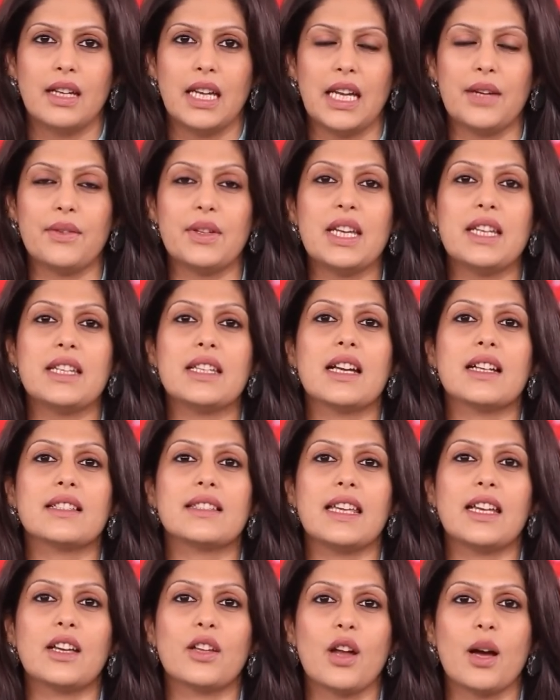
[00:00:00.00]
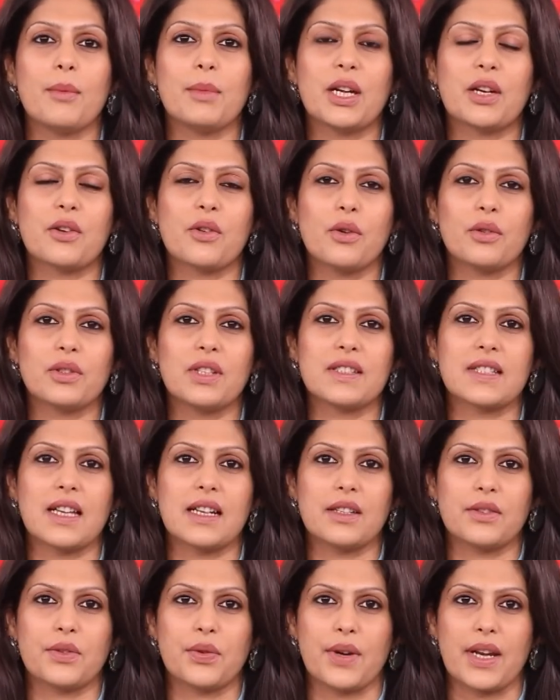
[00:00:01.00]
even India's economic growth is
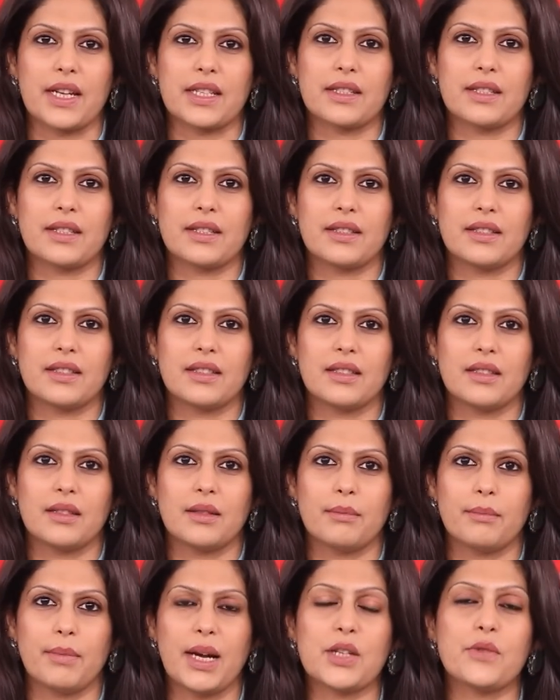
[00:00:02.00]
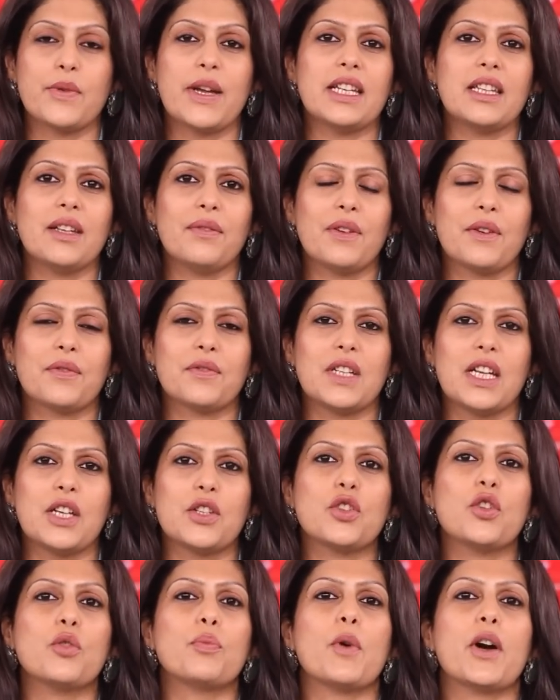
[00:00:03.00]
under threat. By 2050,
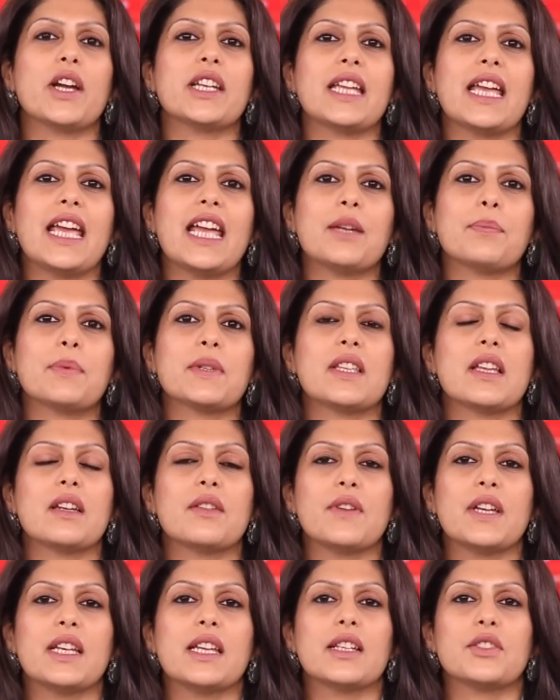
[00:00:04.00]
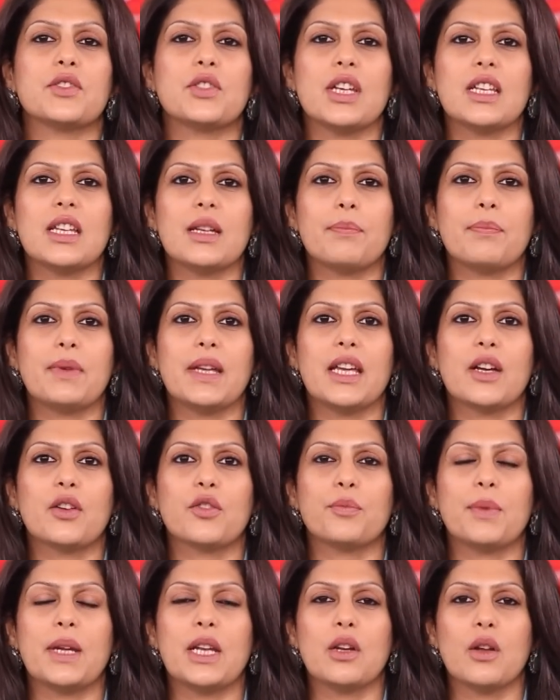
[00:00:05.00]
2.8% of India's GDP
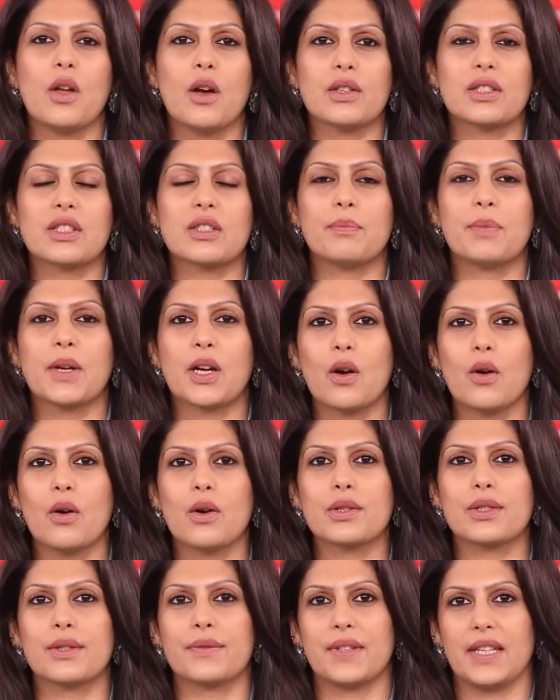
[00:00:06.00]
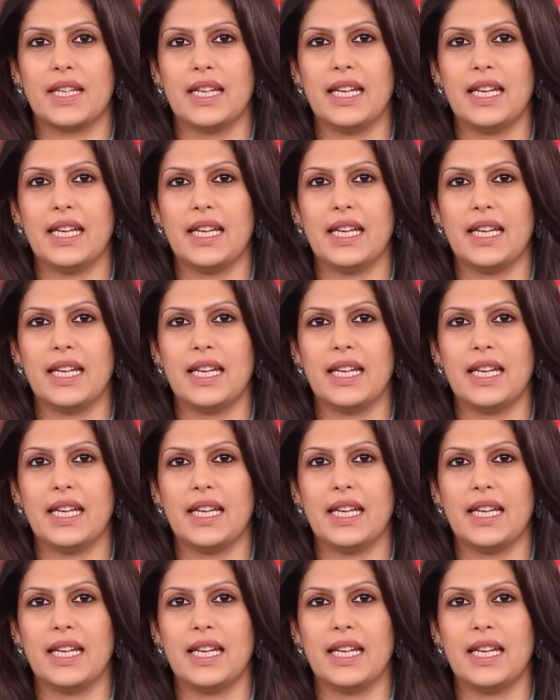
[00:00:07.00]
could be lost because of the